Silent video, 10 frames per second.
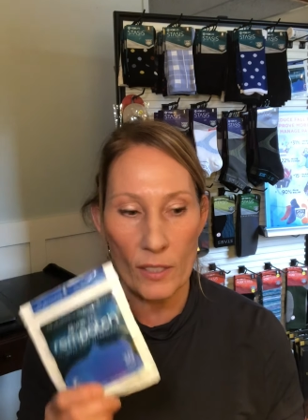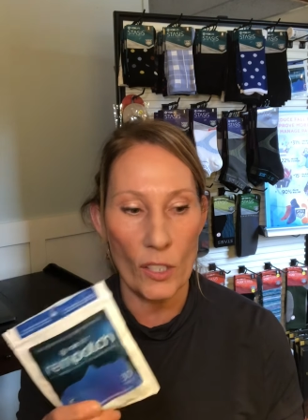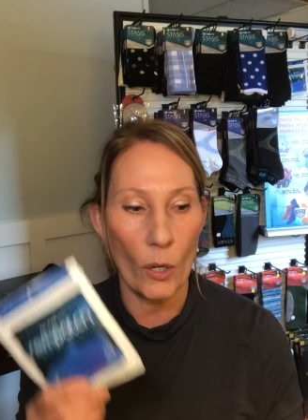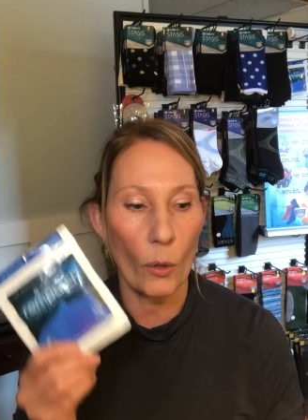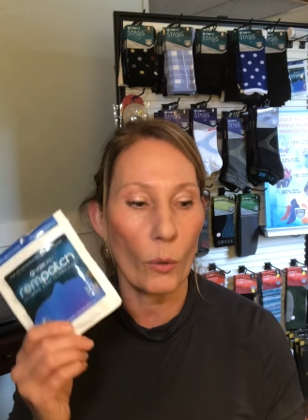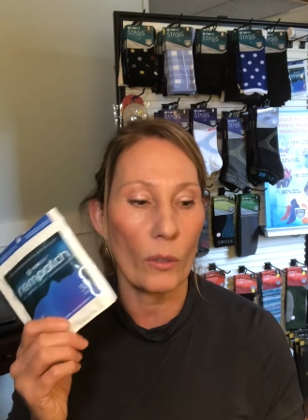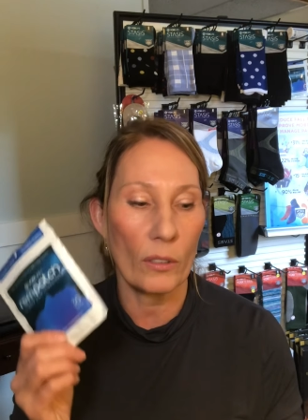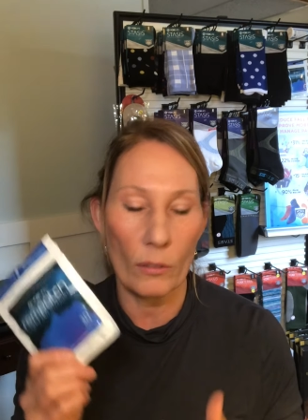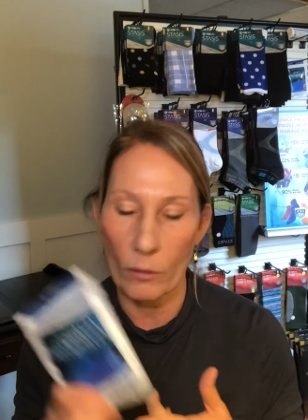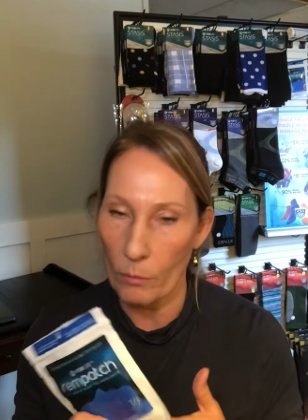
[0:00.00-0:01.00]
So
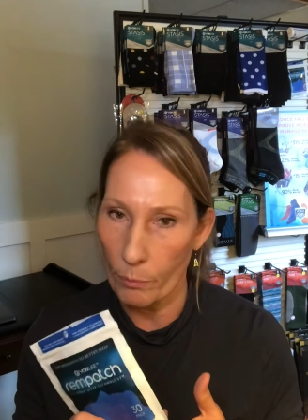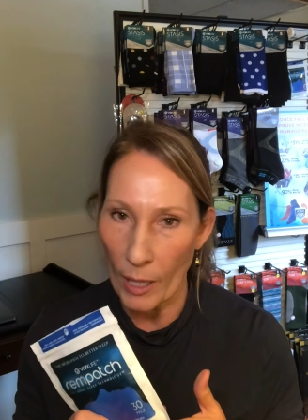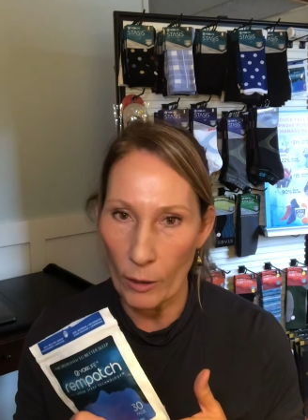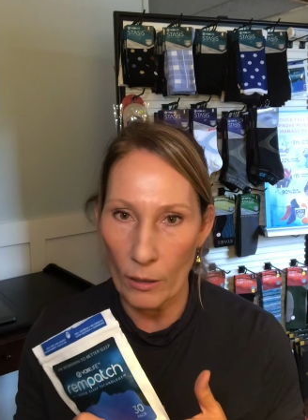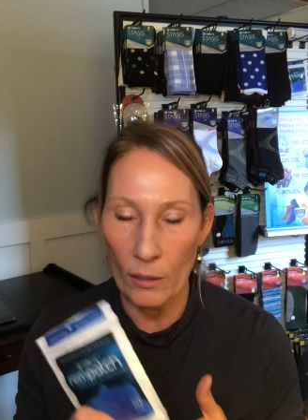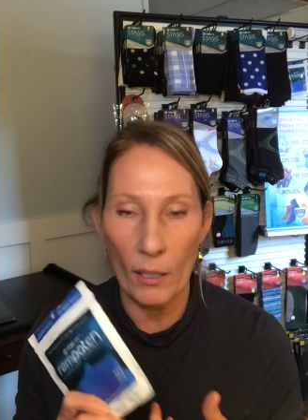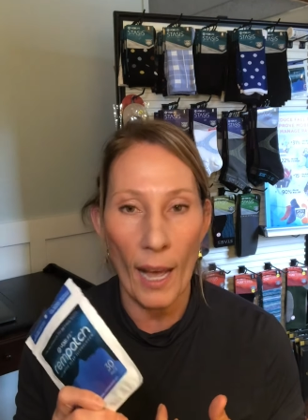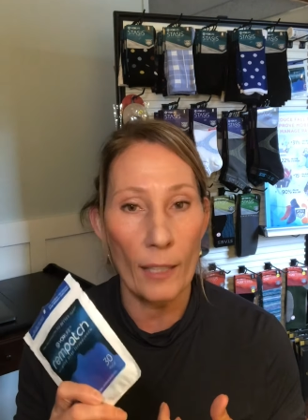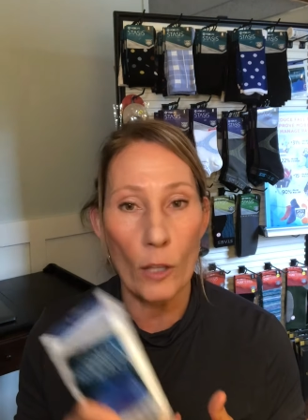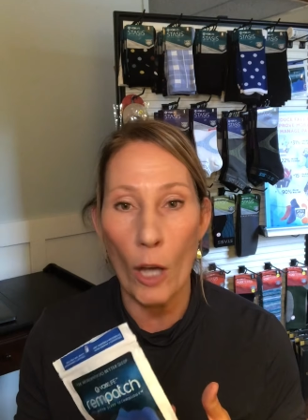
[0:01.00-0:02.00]
better,
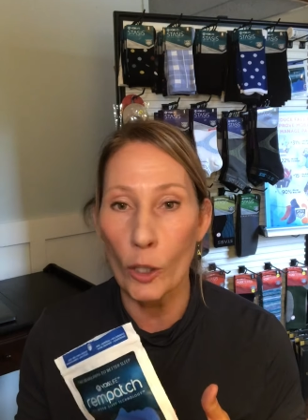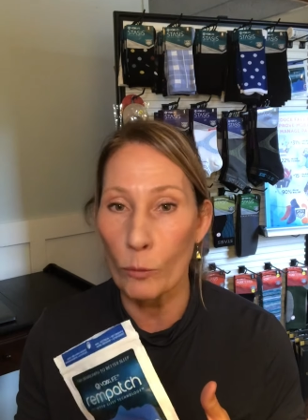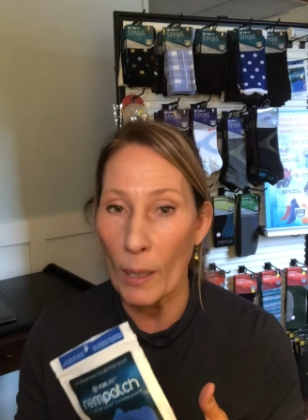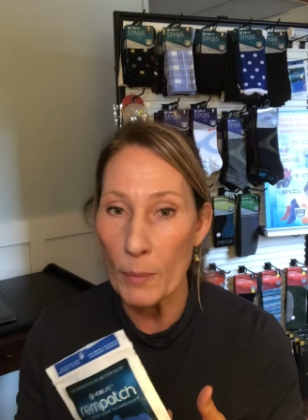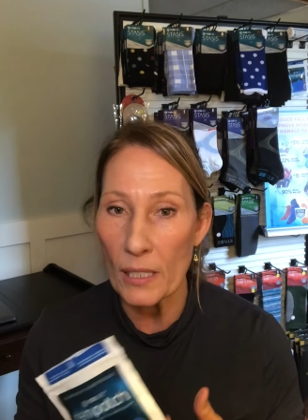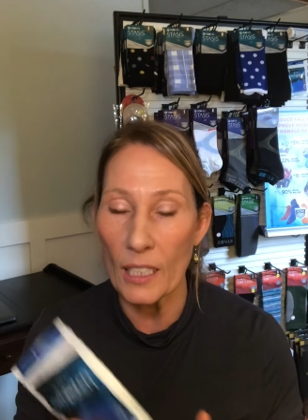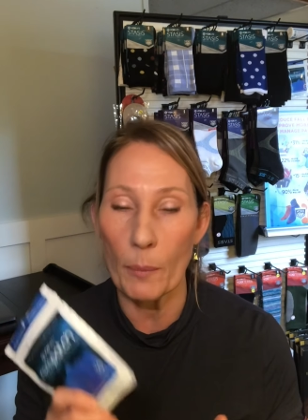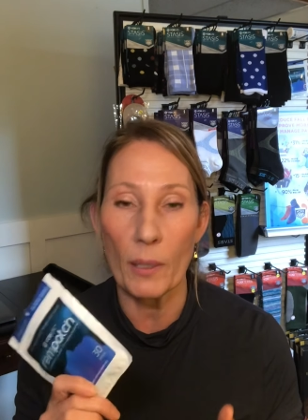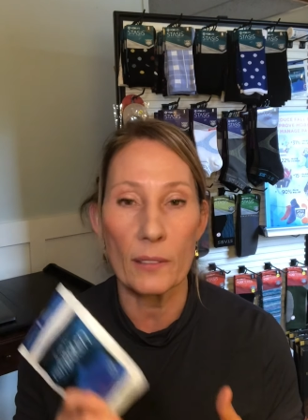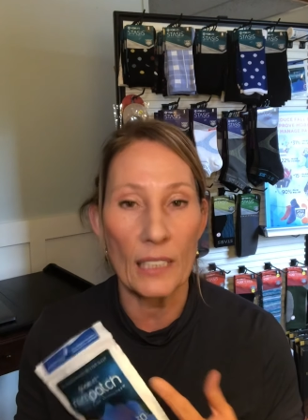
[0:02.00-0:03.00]
longer REM
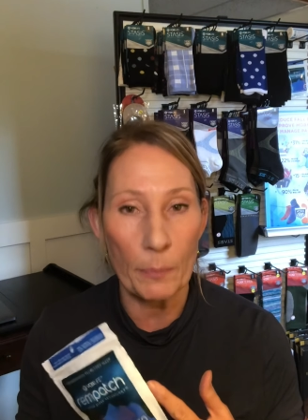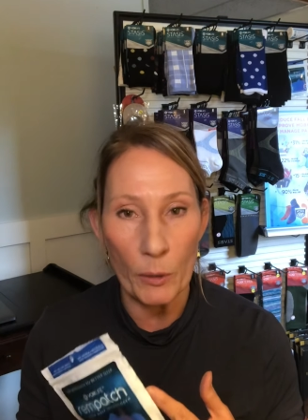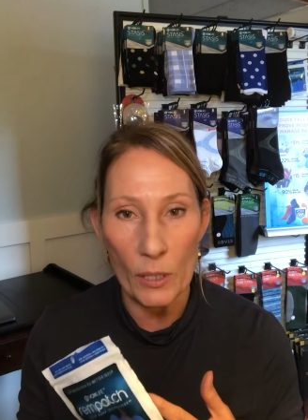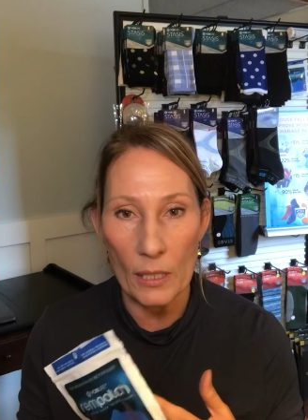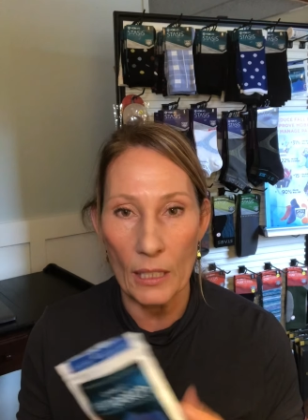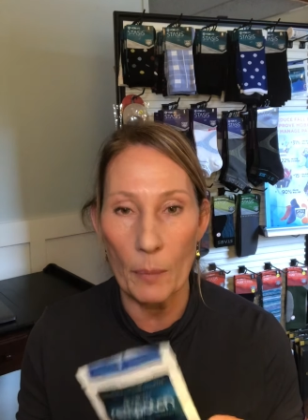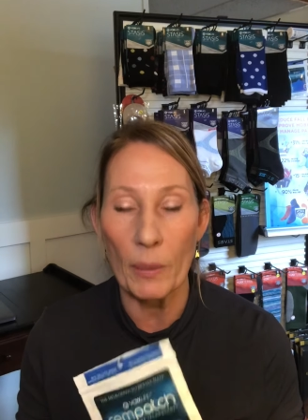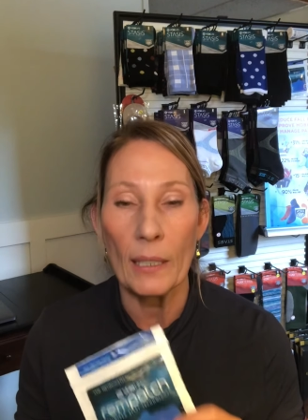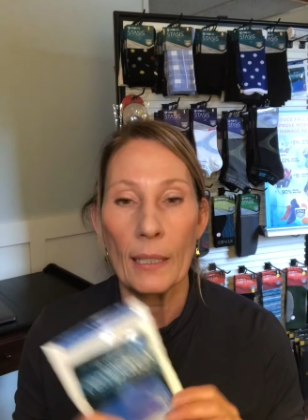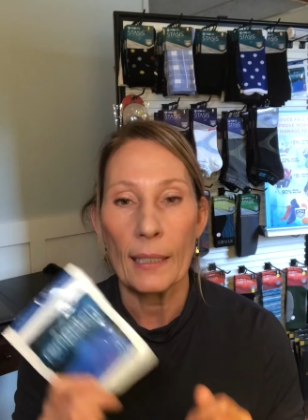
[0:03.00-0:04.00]
sleep, deeper sleep
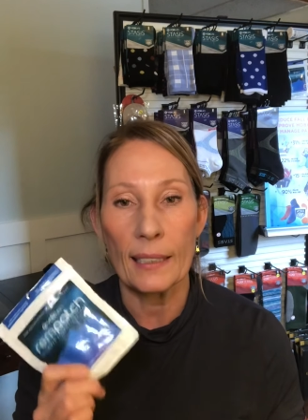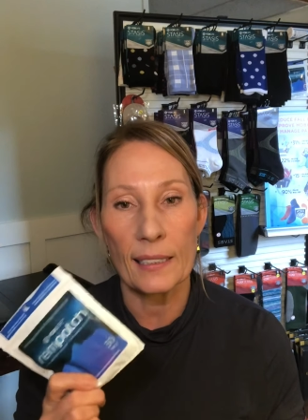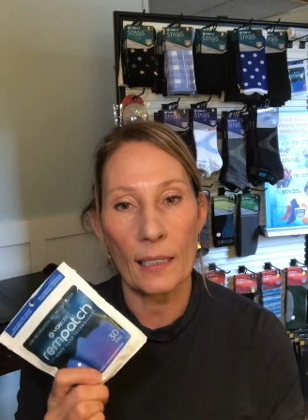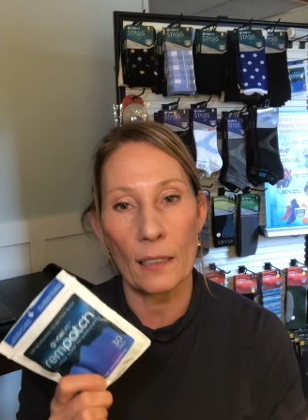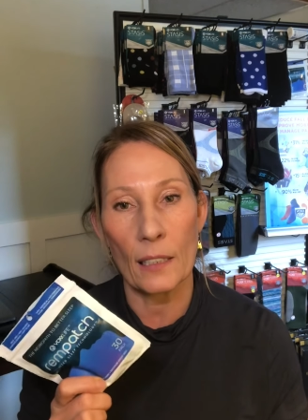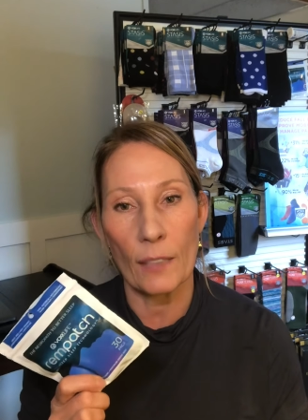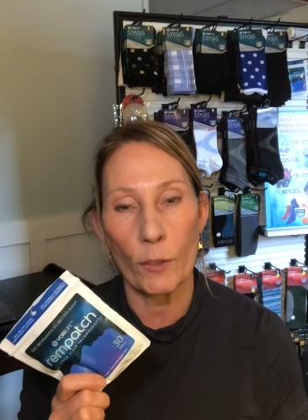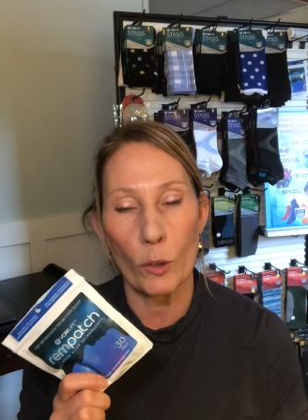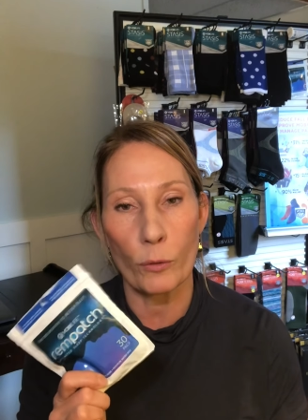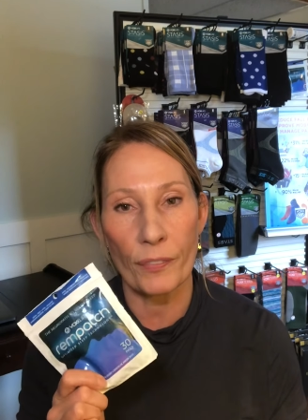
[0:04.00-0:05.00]
is going to leave
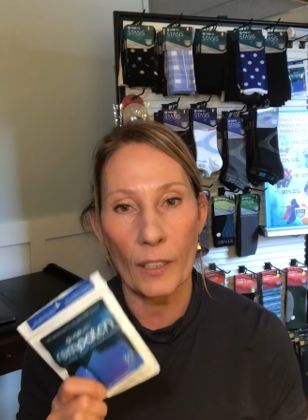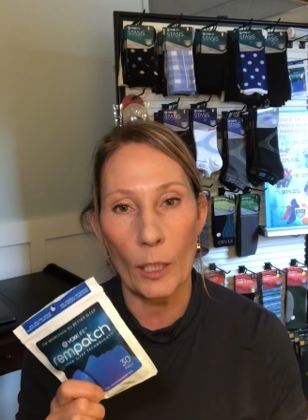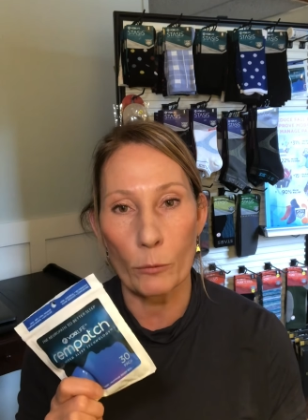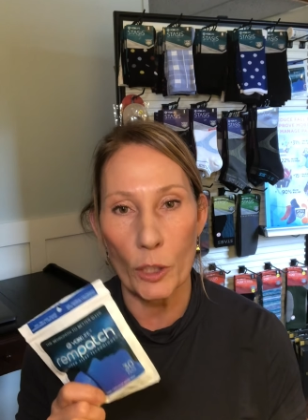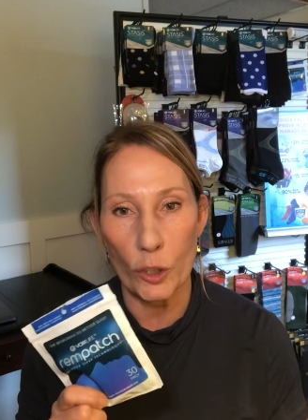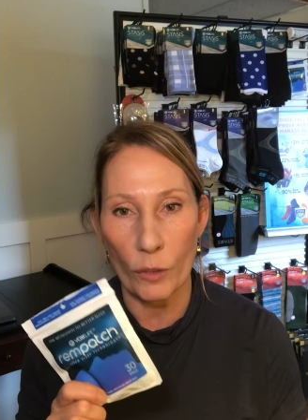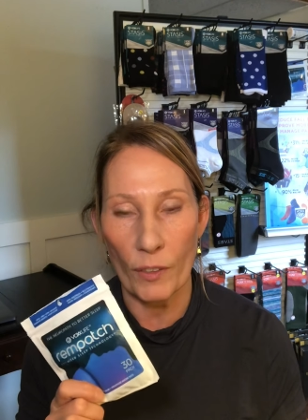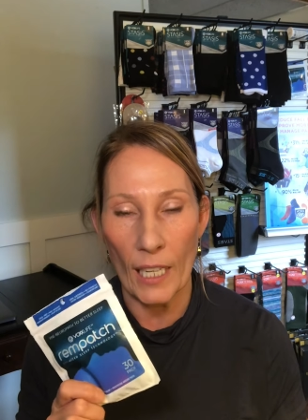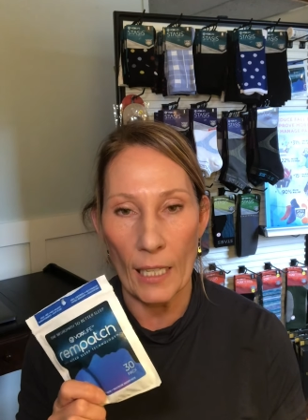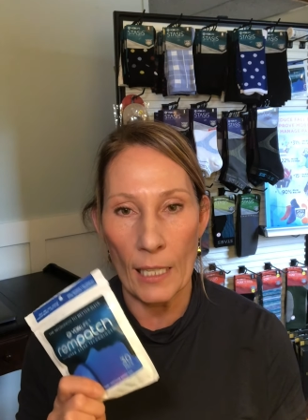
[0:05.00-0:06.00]
you feeling
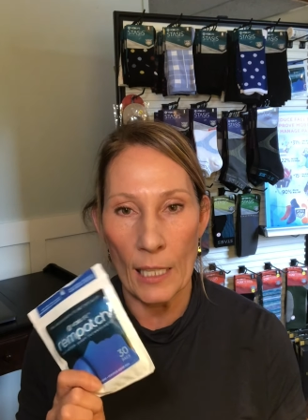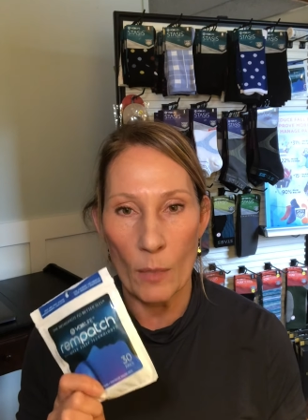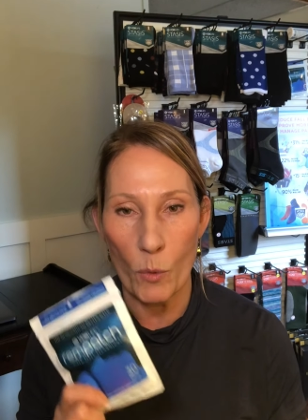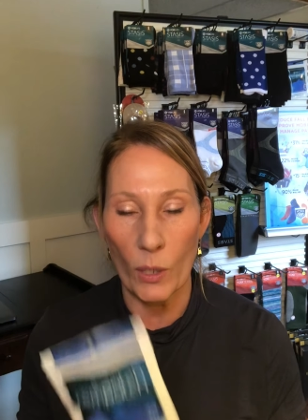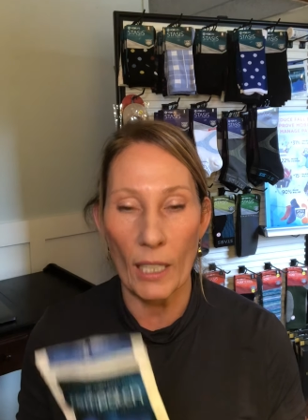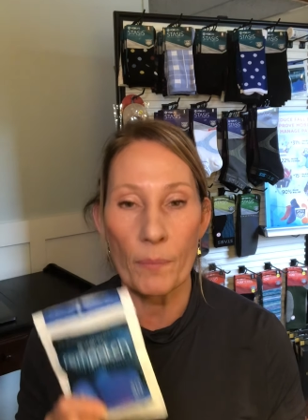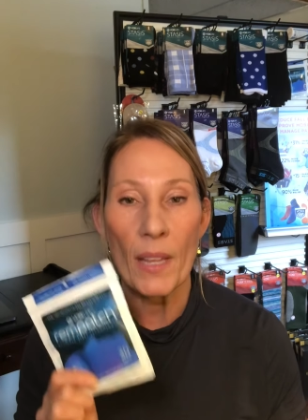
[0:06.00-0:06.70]
rejuvenated in the morning.